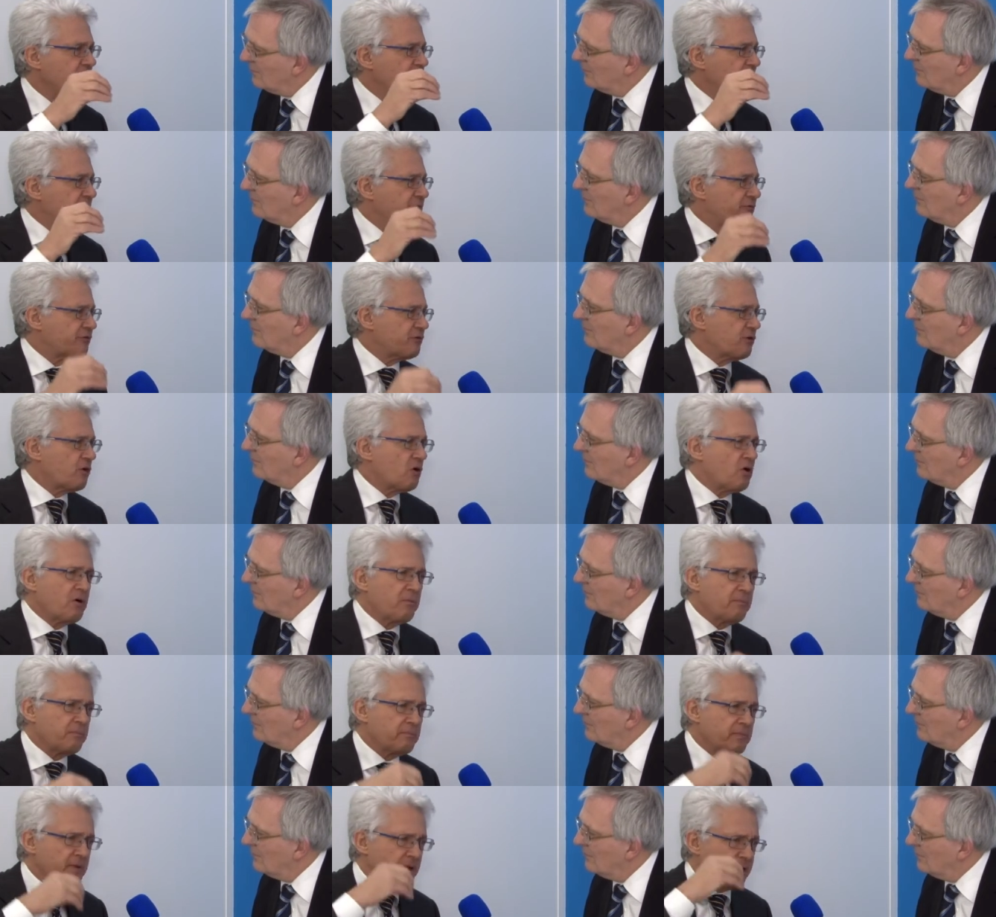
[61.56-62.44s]

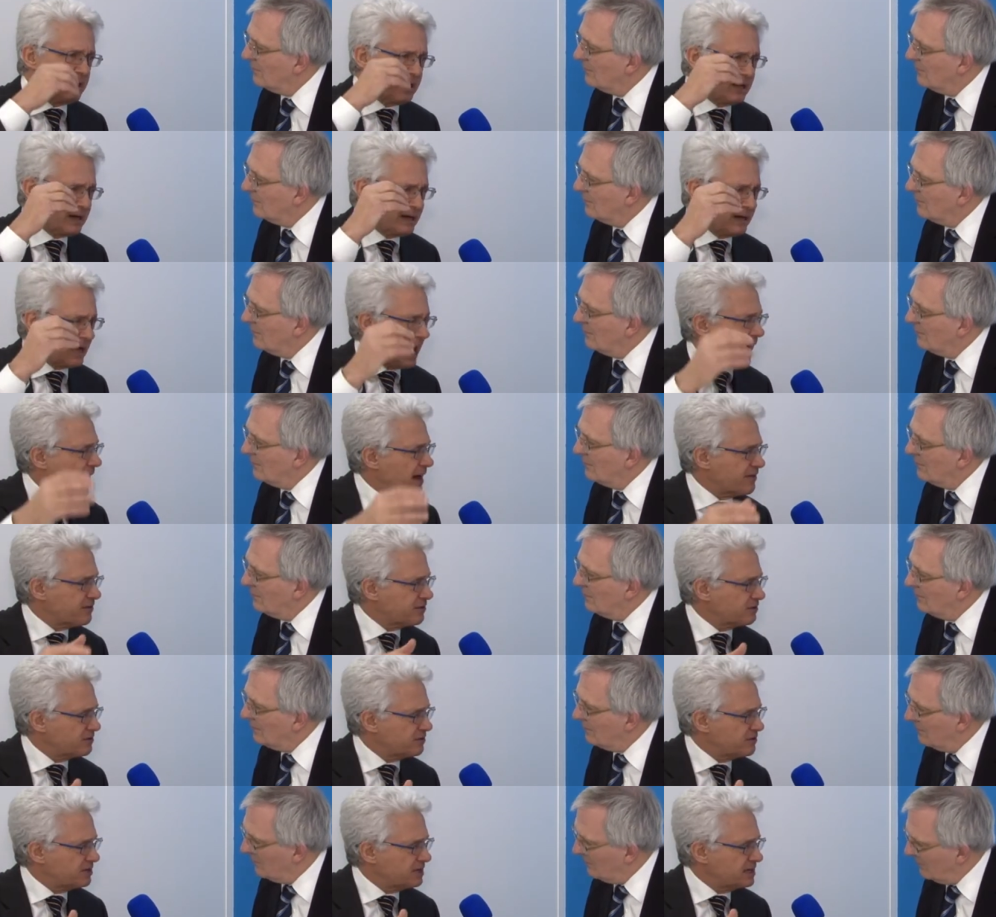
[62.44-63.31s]
Speaker 1: from uh, other
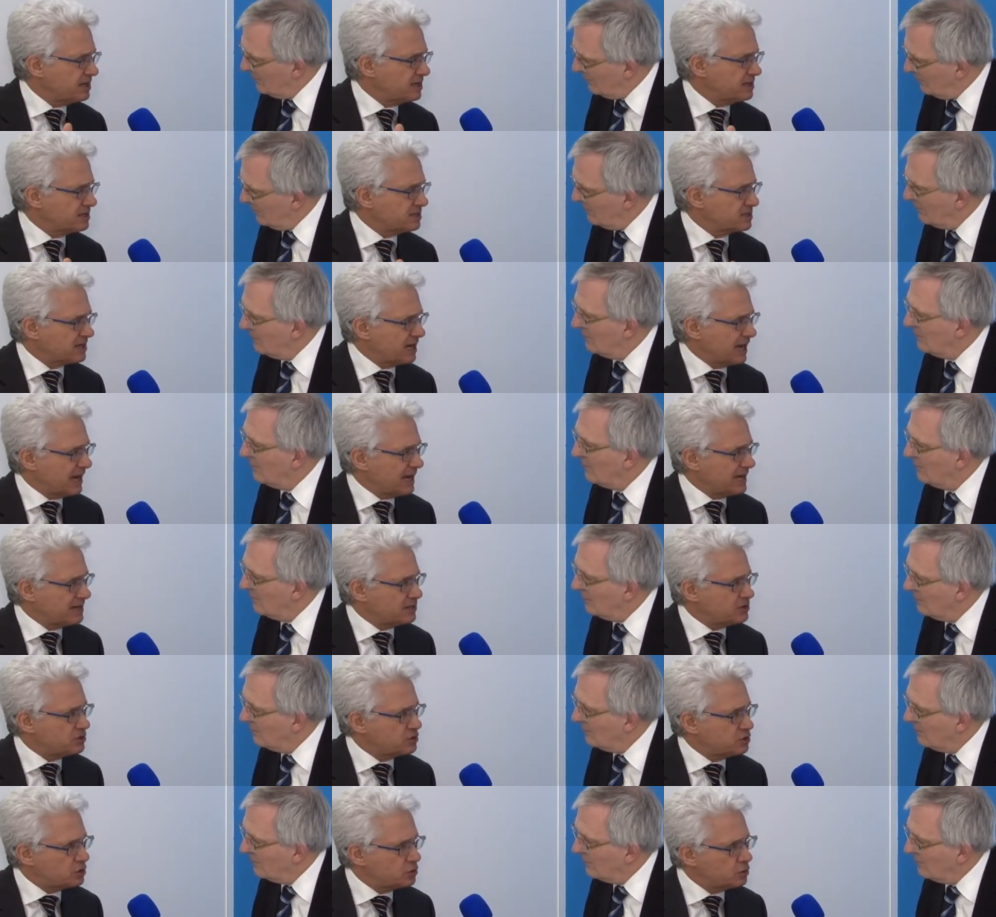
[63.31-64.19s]
things, and
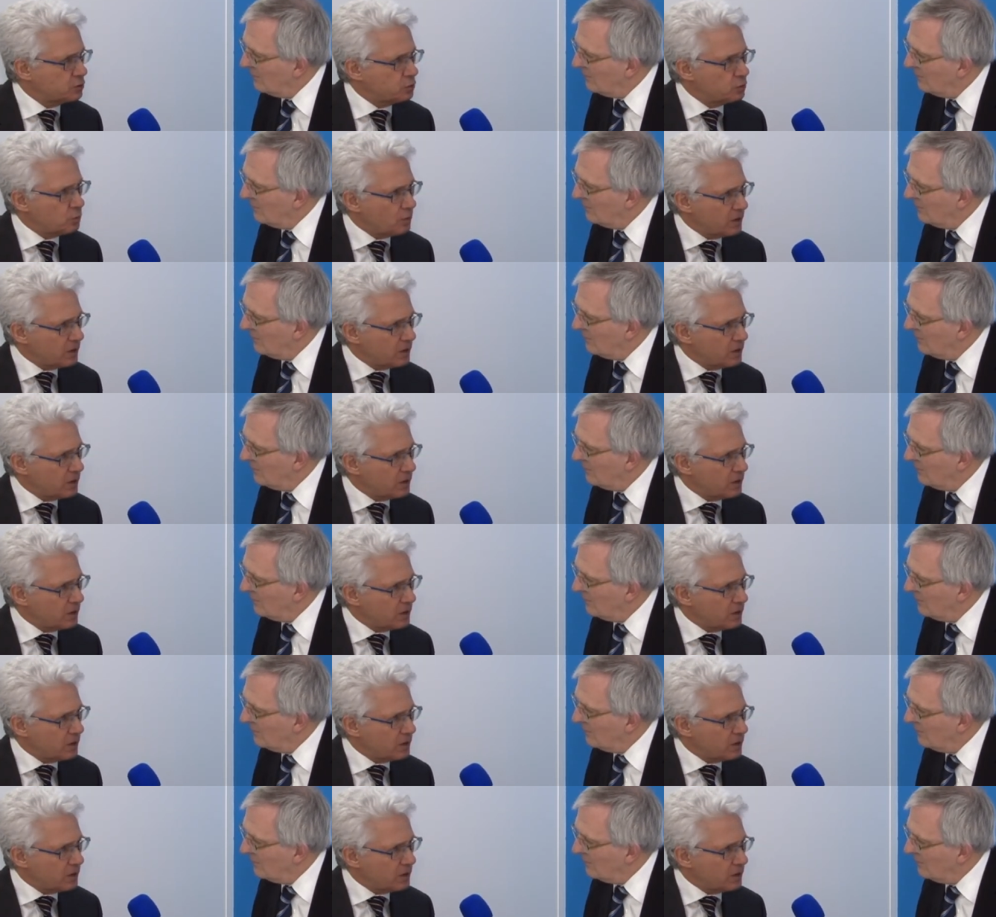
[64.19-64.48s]
to